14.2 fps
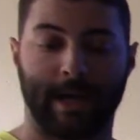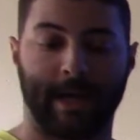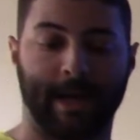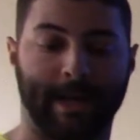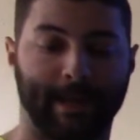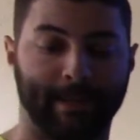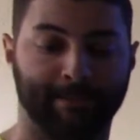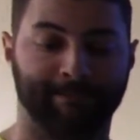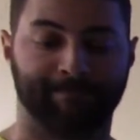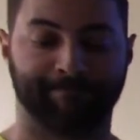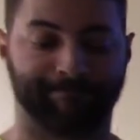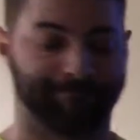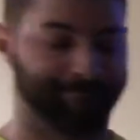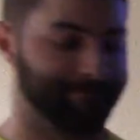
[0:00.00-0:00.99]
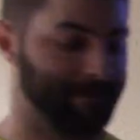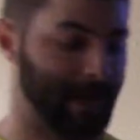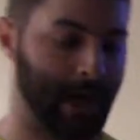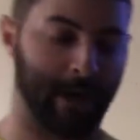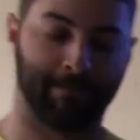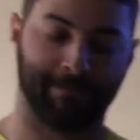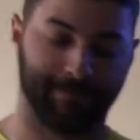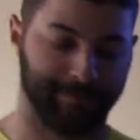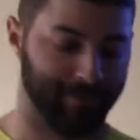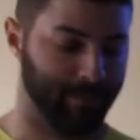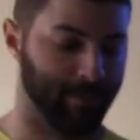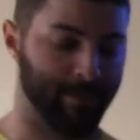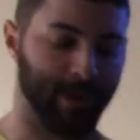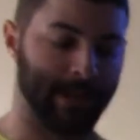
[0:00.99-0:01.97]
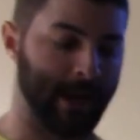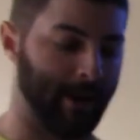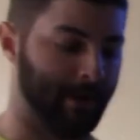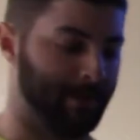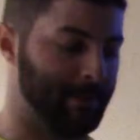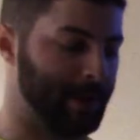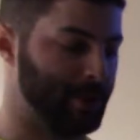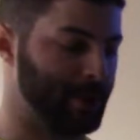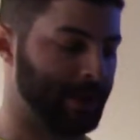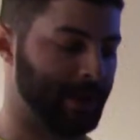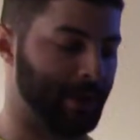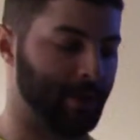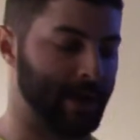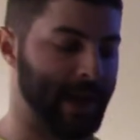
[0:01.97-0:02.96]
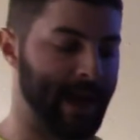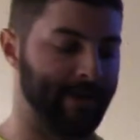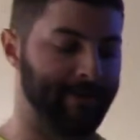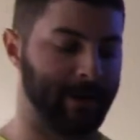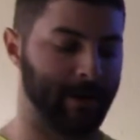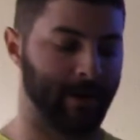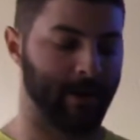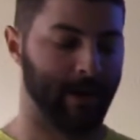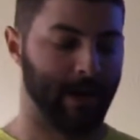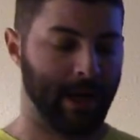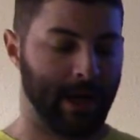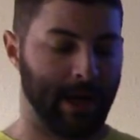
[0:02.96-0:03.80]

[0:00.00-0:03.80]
I put down the mission that we have here.